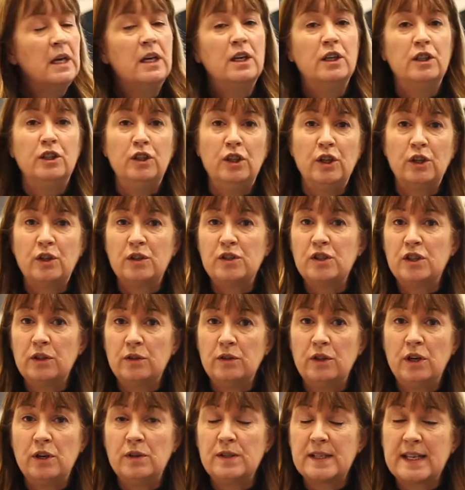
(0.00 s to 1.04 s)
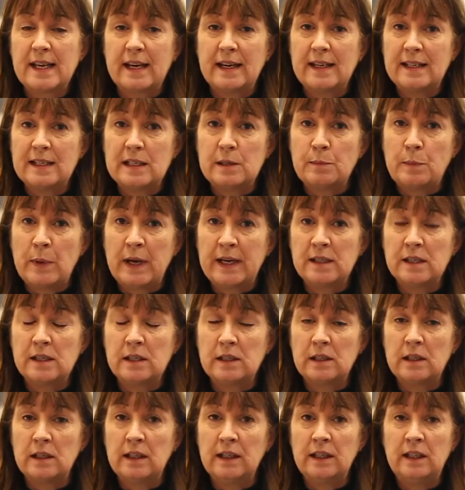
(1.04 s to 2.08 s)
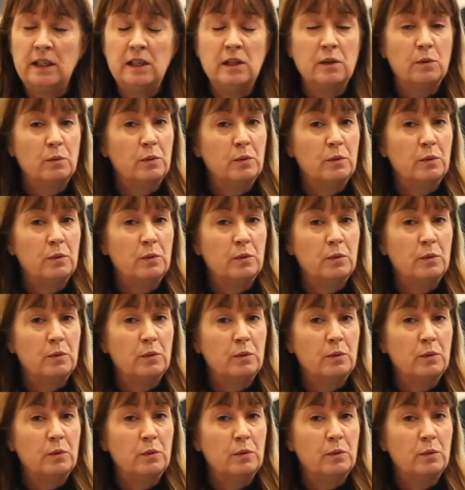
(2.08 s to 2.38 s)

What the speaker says: You can use that independently.